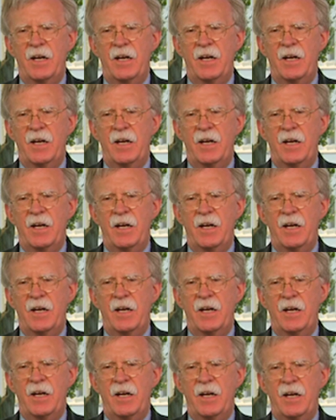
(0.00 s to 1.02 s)

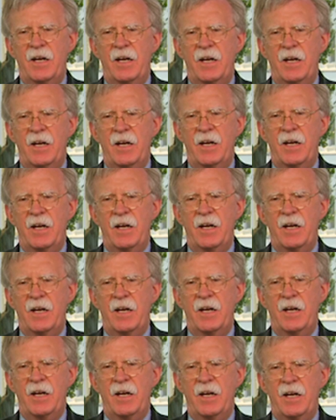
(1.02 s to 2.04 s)

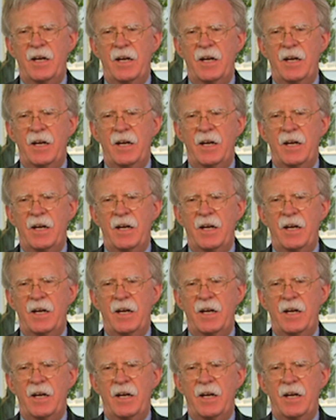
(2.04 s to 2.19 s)
Nothing is said.